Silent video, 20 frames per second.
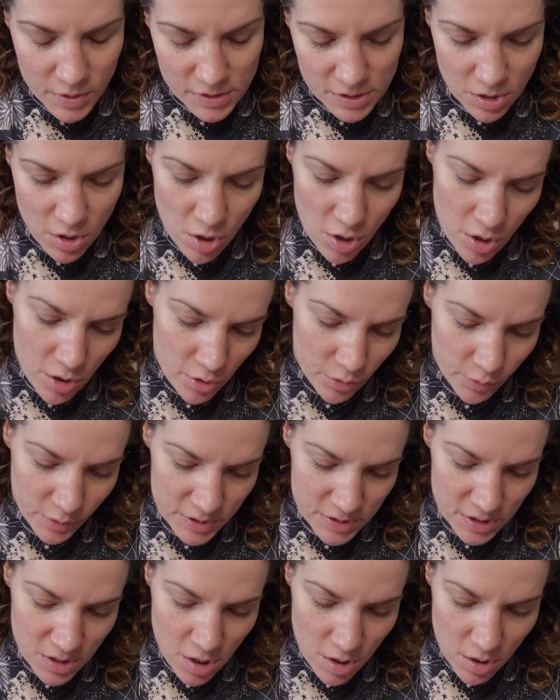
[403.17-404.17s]
What is it called?
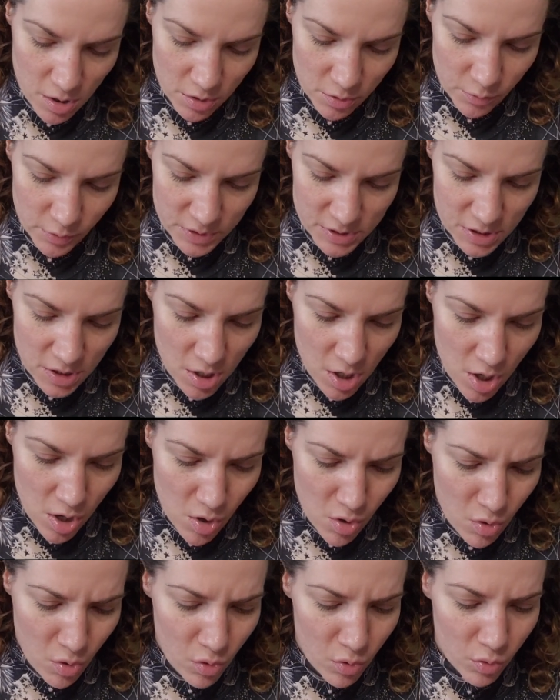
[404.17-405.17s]
What is it called? What is it
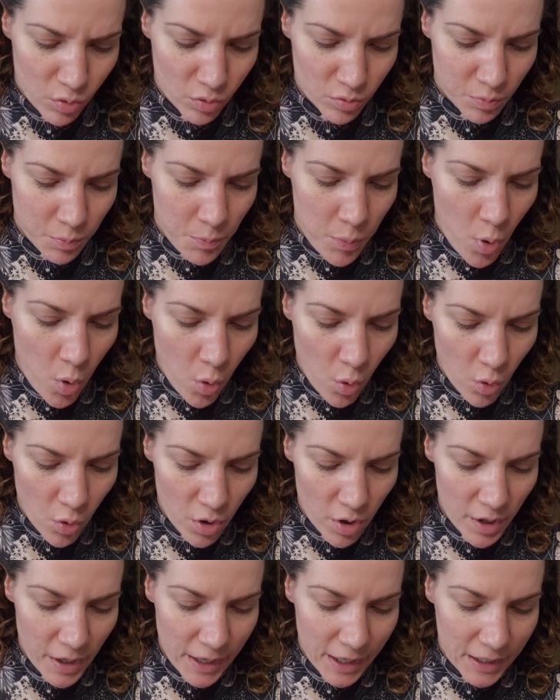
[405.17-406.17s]
called?
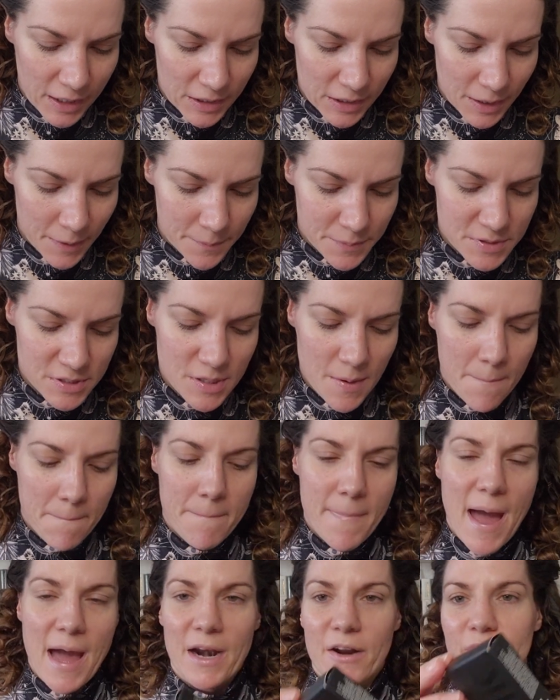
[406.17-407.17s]
Pore Eclipse
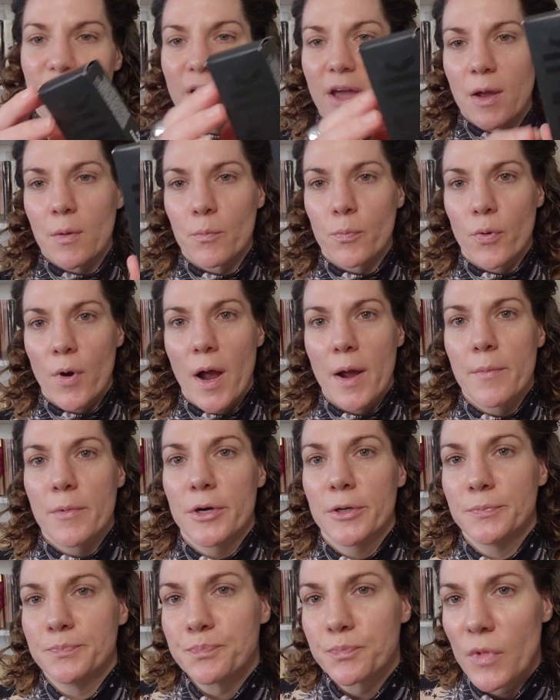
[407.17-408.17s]
Mattifying
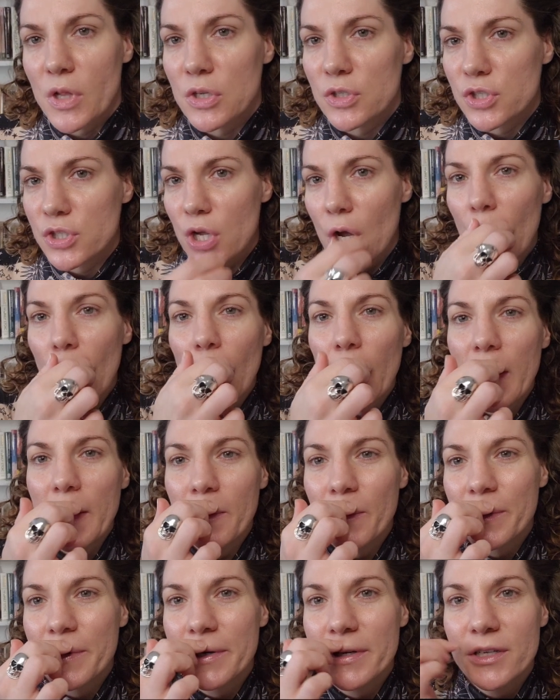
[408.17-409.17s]
Primer. So
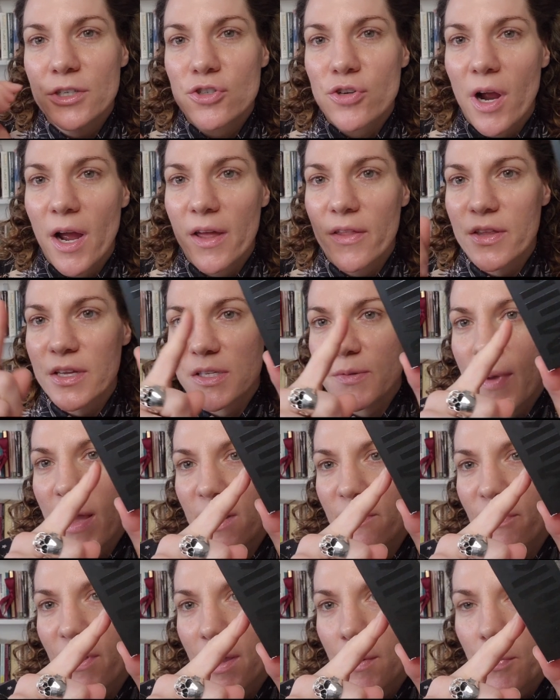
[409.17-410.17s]
in order to try this
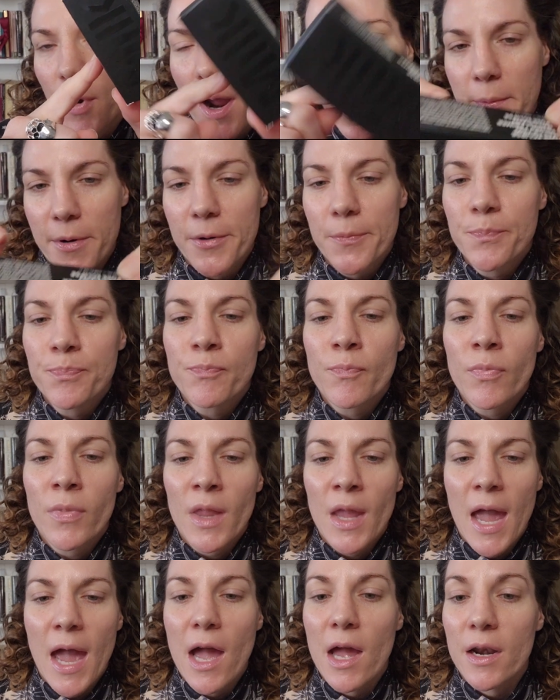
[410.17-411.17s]
mattifying primer
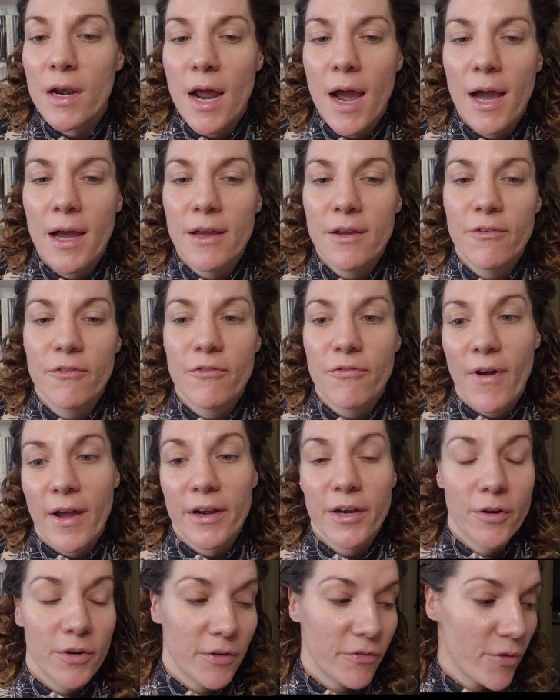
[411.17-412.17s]
and
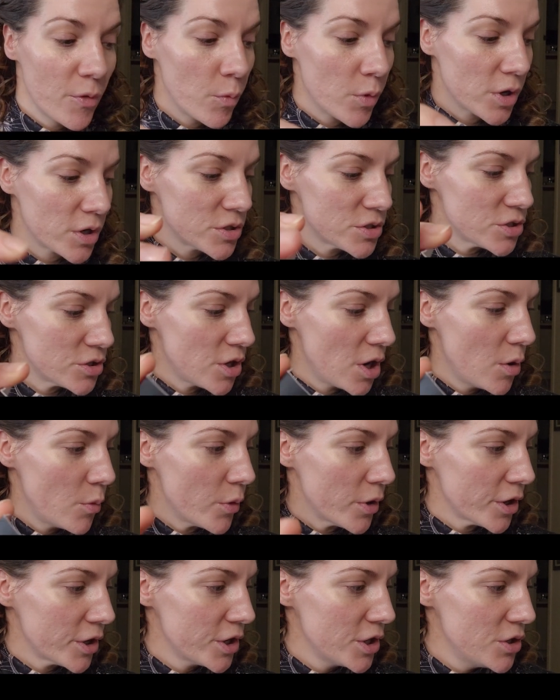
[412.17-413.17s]
find out if it works or not,
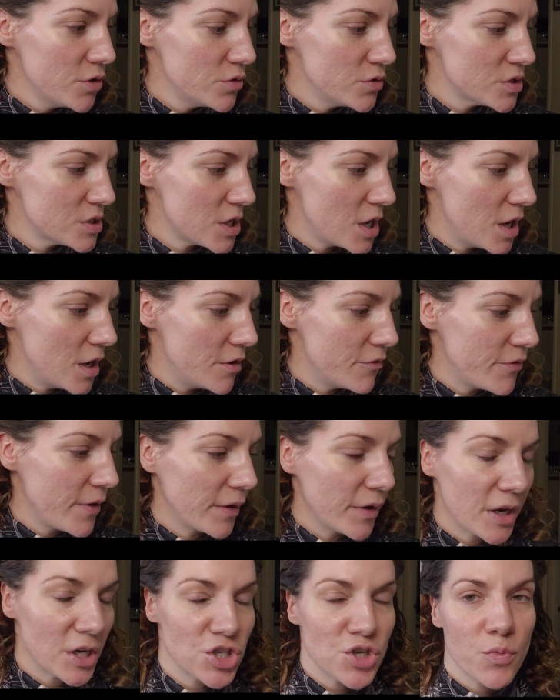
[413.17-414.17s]
we're going to use a
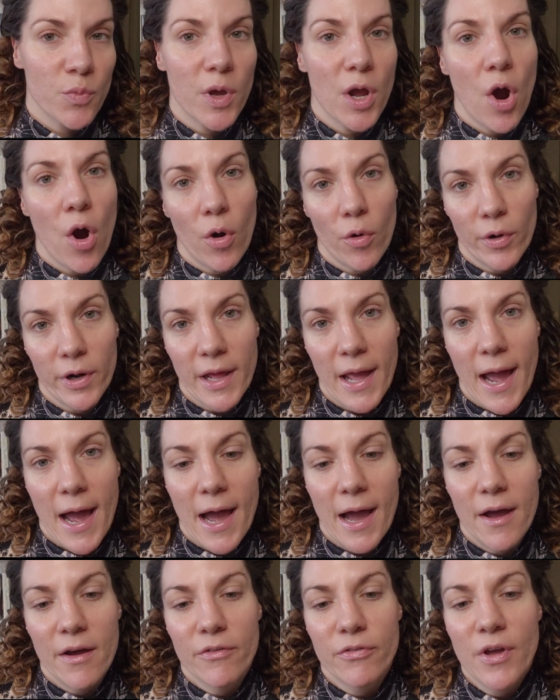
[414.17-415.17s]
foundation we already
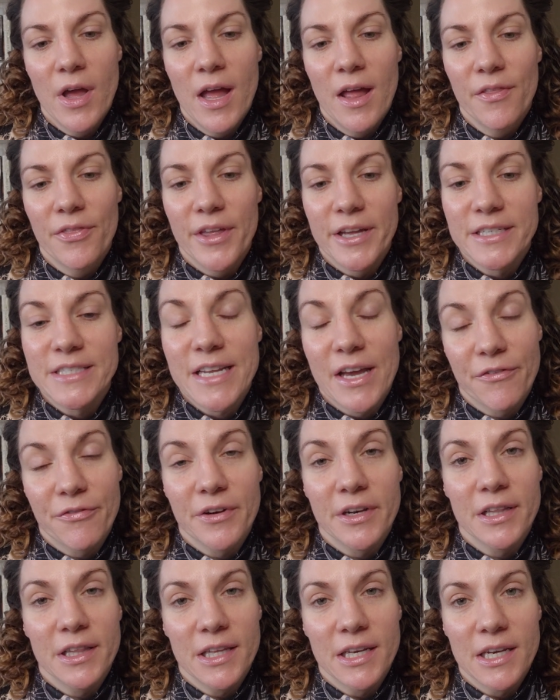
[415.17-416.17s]
have that
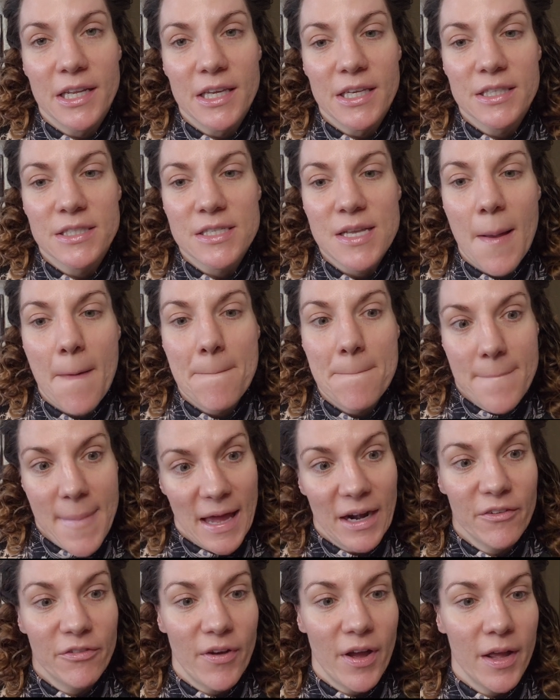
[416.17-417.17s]
definitely needs
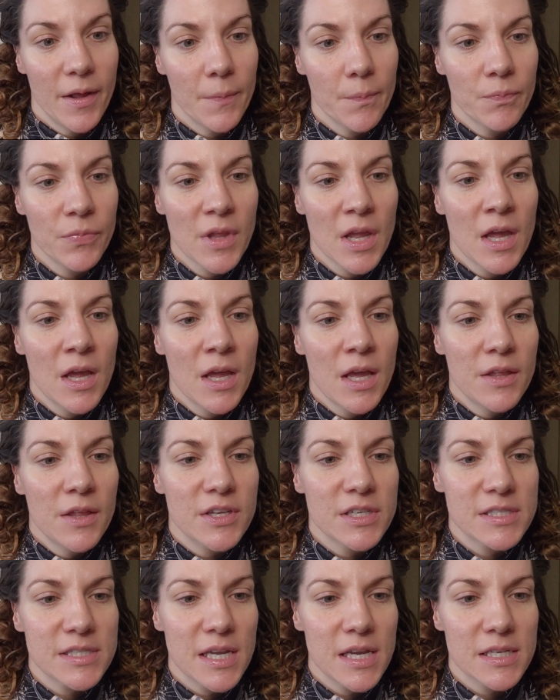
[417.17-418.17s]
mattifying.
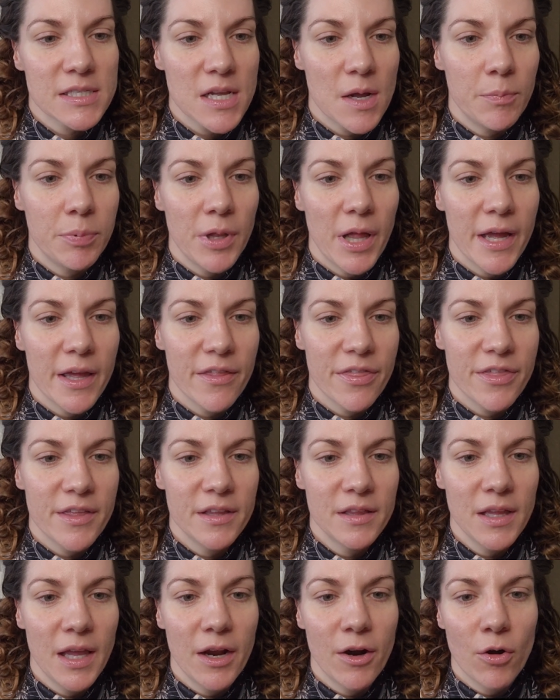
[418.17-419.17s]
This says apply a
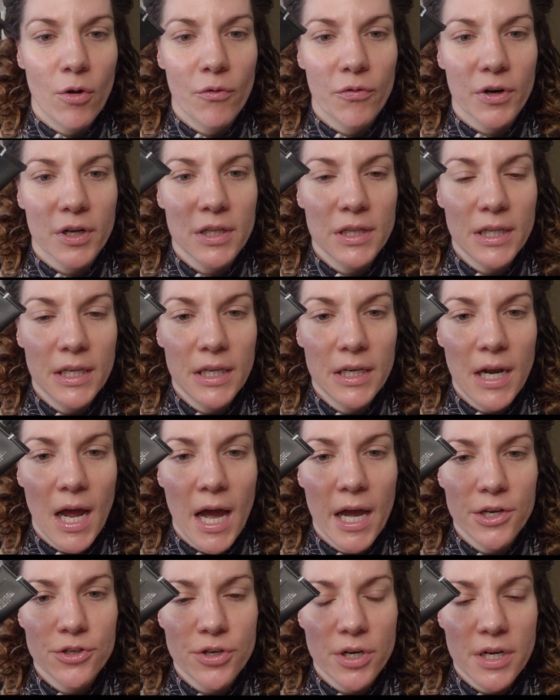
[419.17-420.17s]
thin layer over clean,
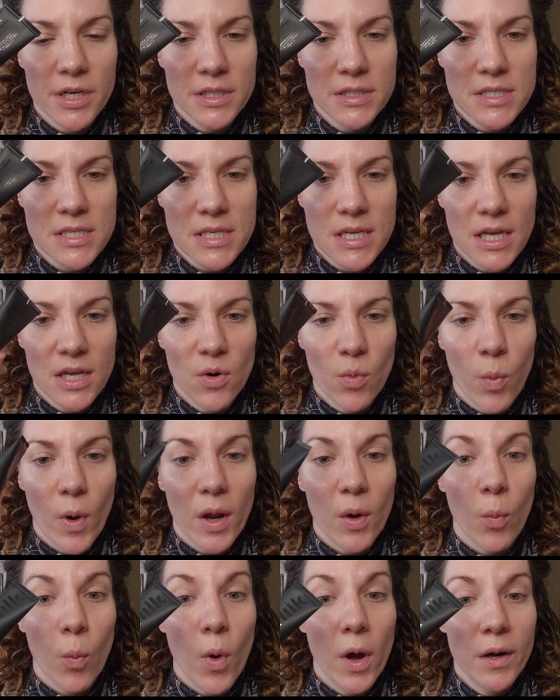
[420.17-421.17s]
hydrated skin.
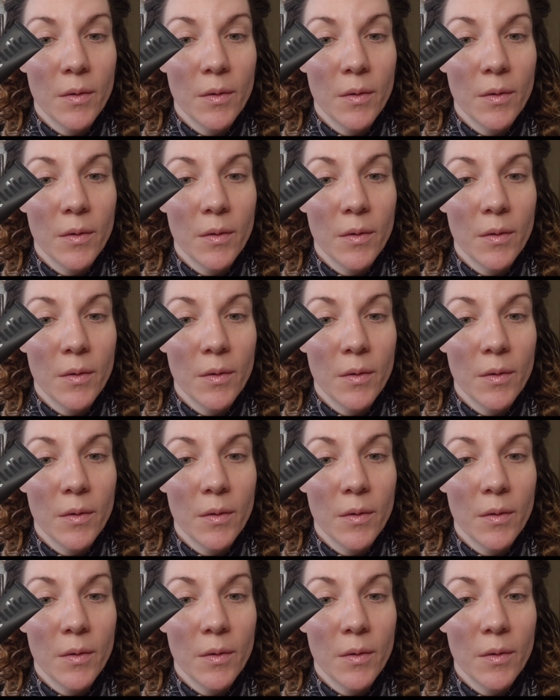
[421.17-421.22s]
Wait